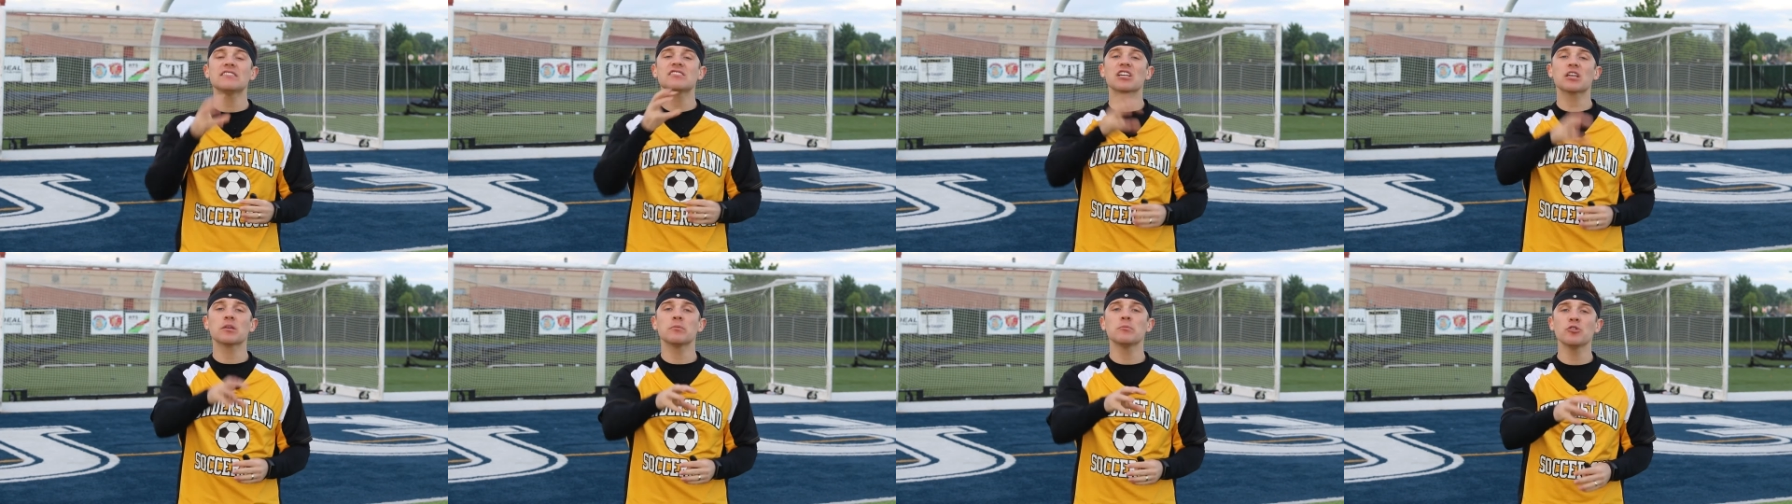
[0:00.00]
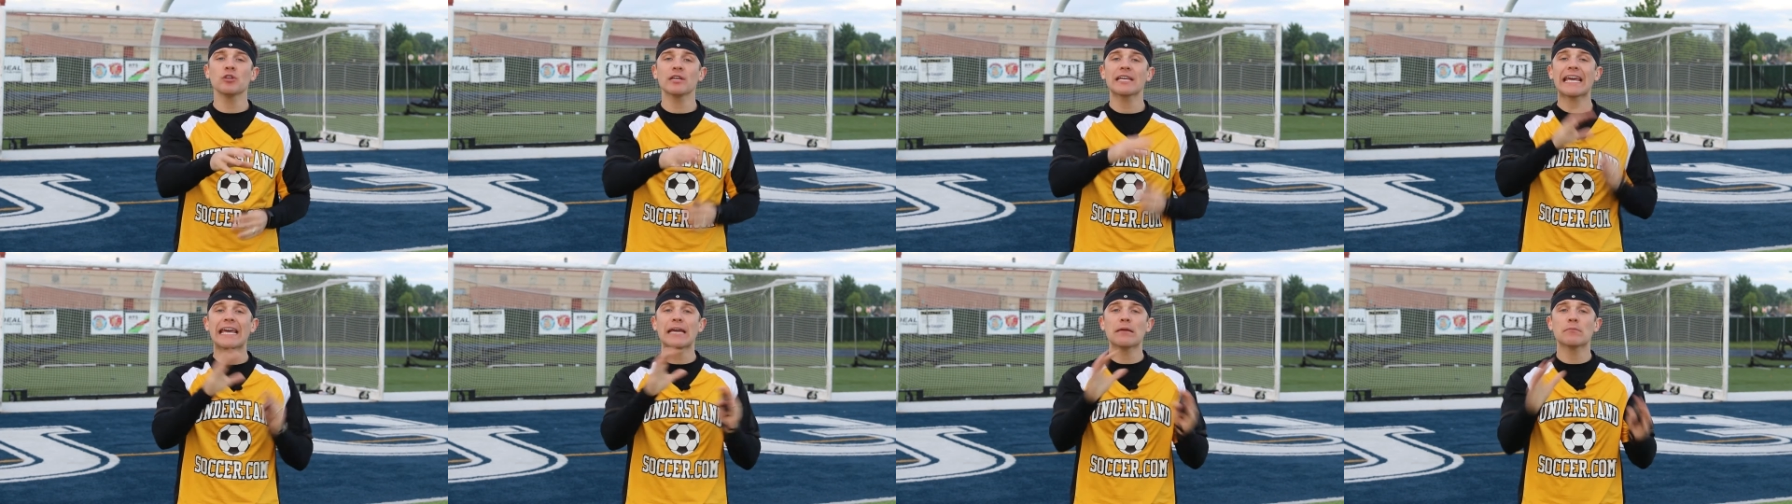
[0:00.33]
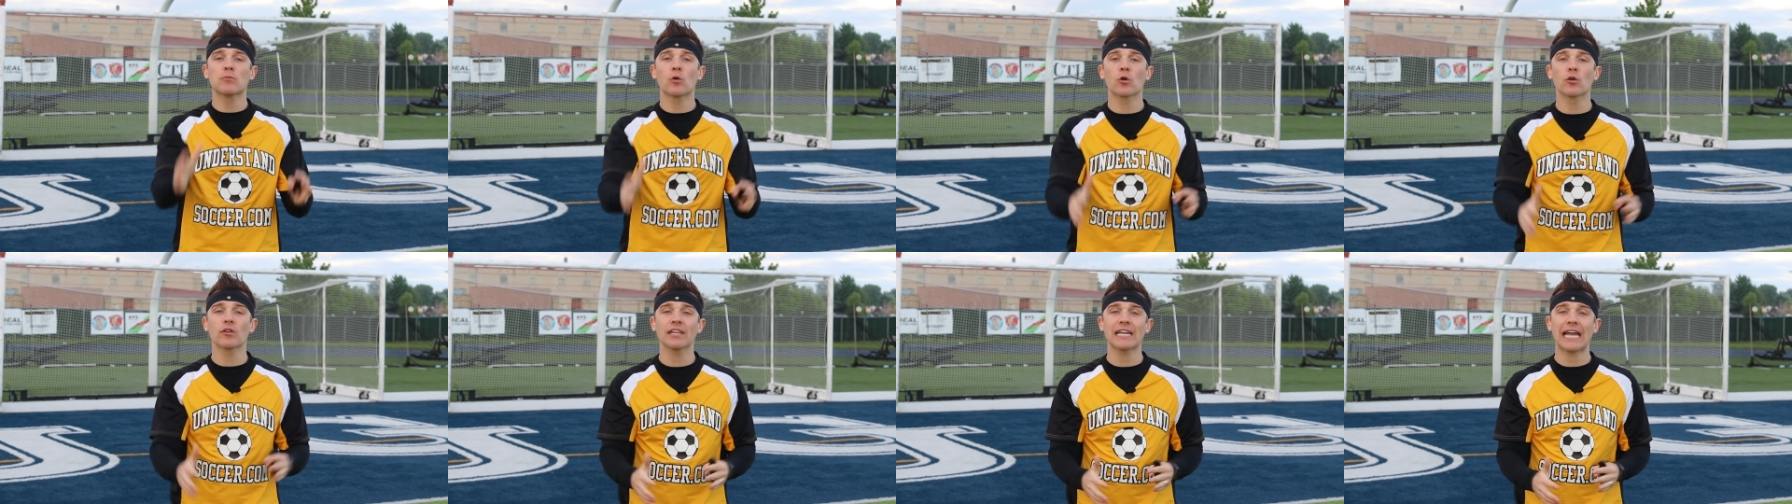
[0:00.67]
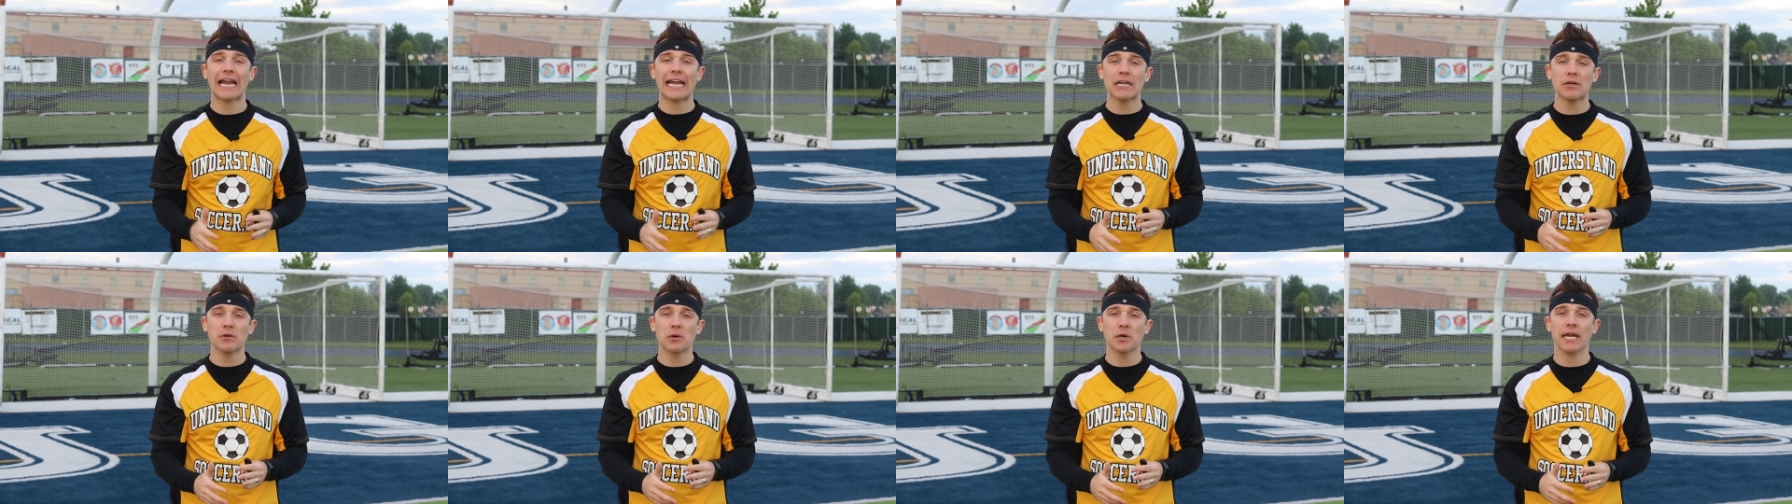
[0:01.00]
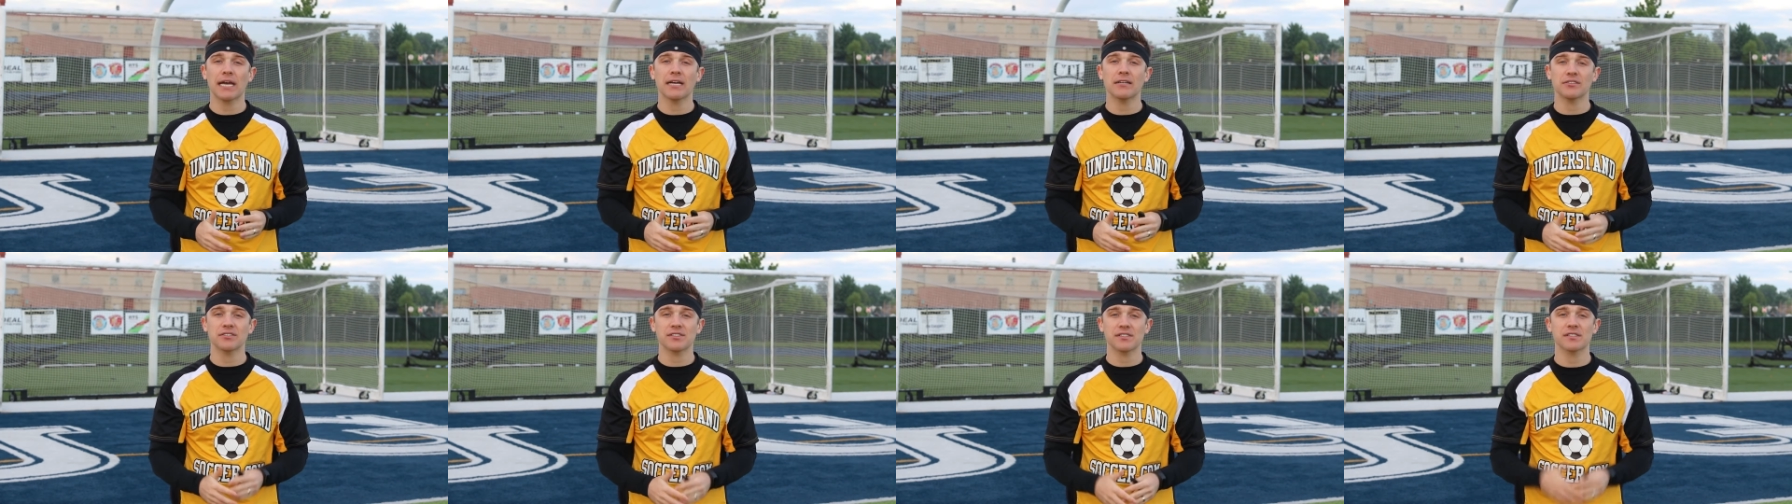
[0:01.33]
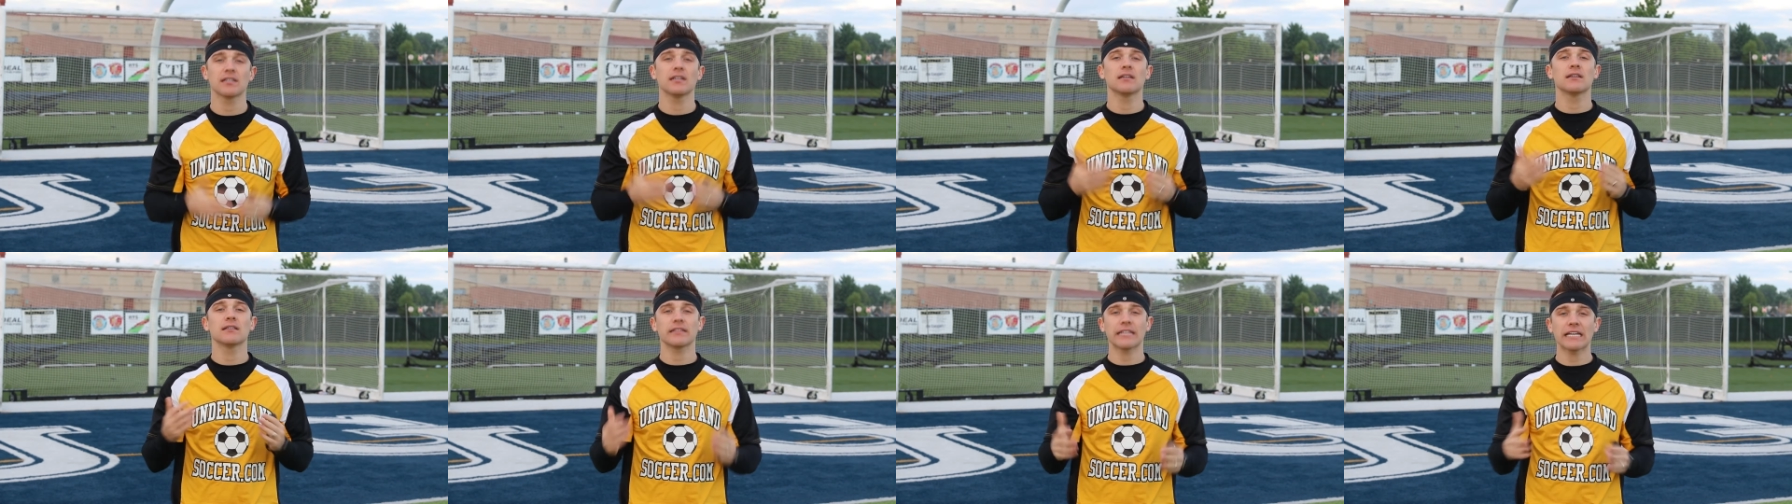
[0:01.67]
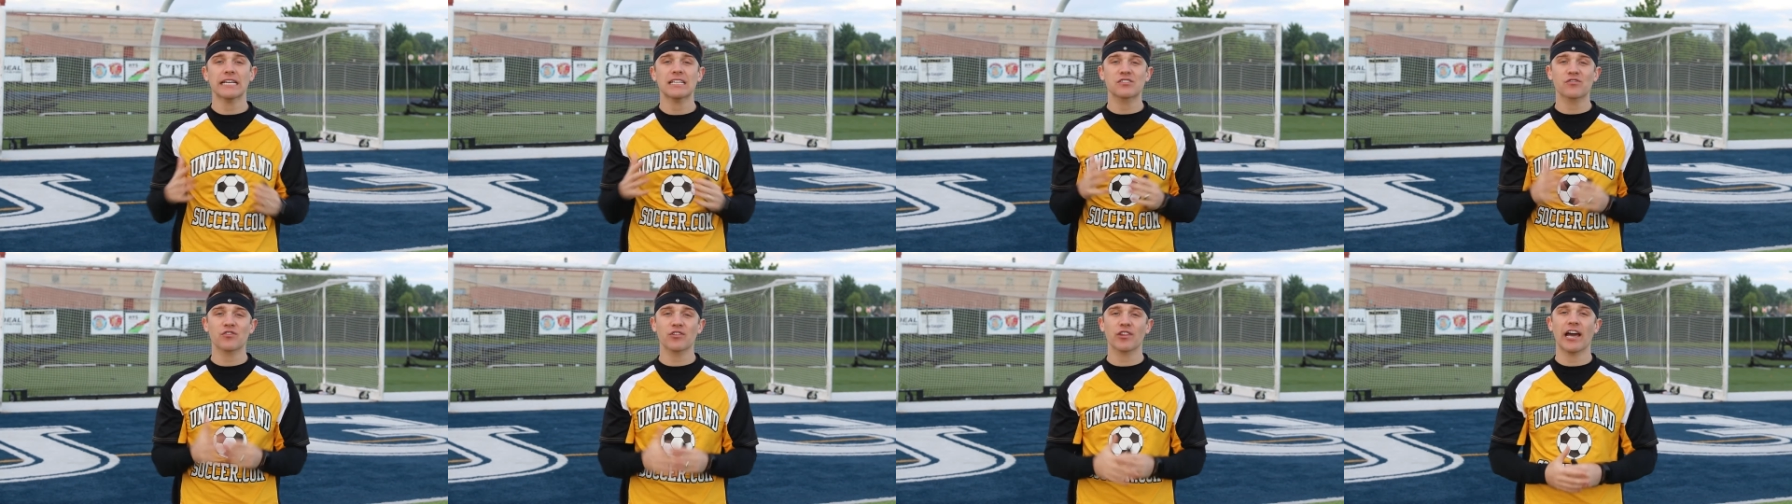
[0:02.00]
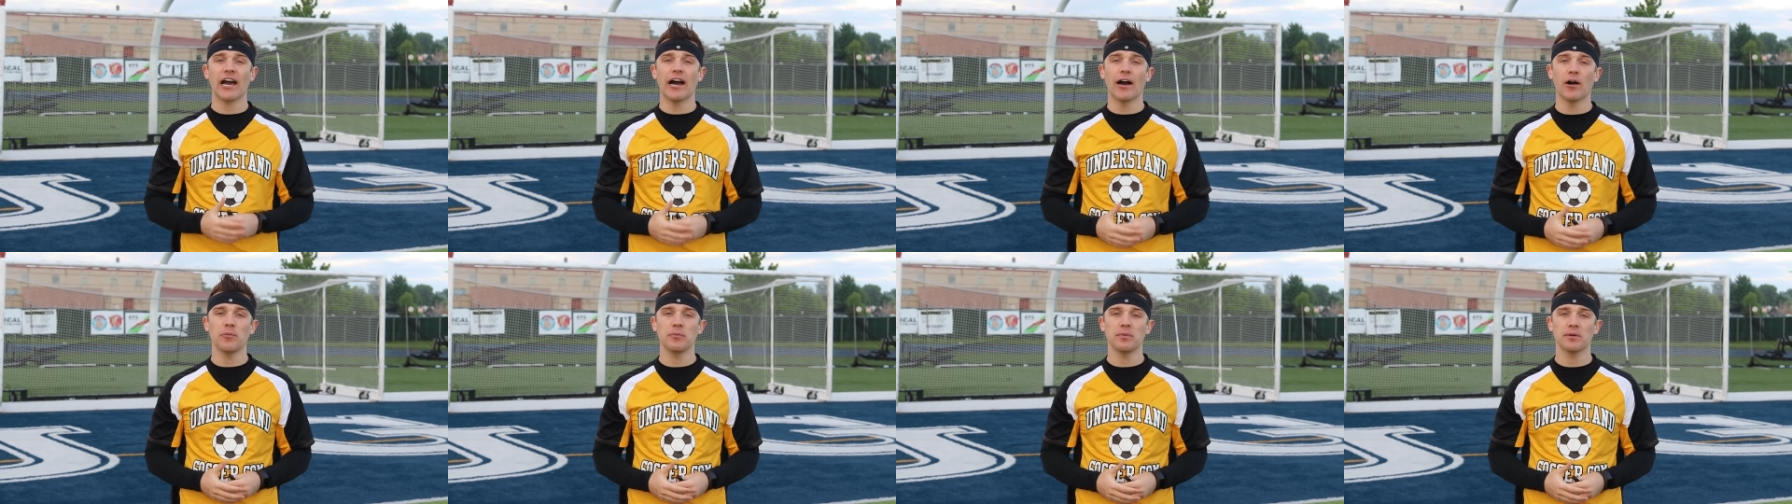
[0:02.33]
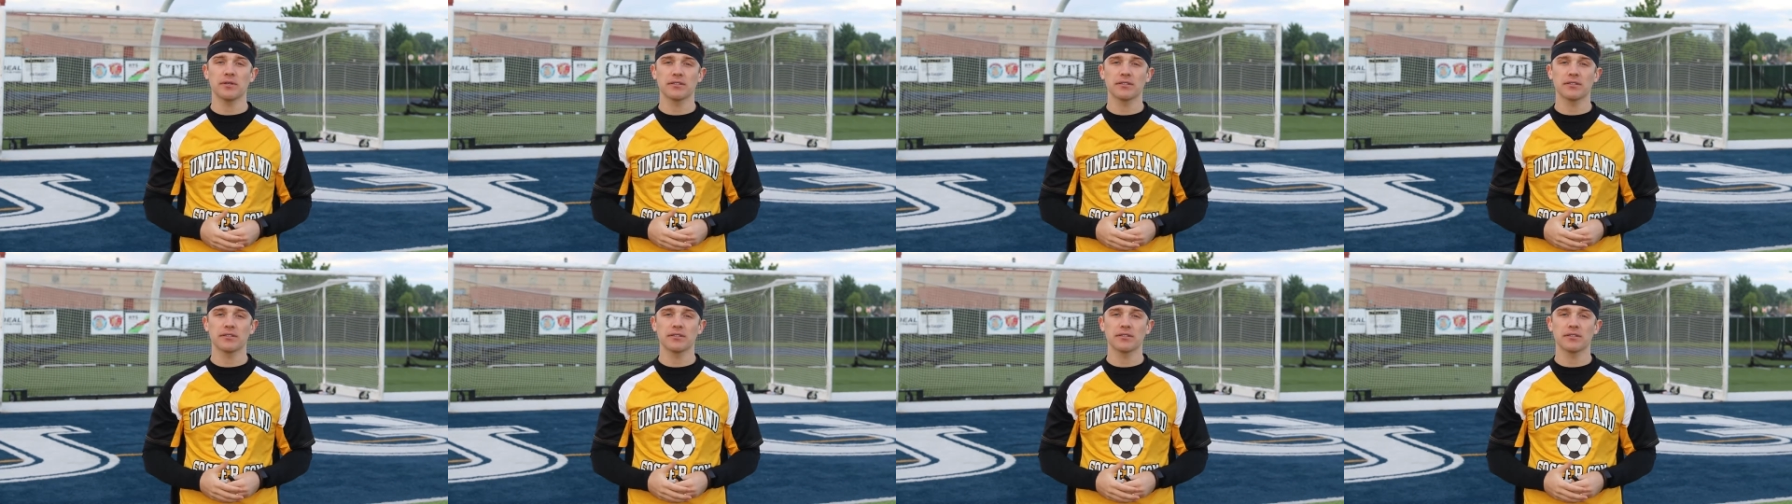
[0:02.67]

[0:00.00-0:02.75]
to communicate more than anyone else. Thanks for the help.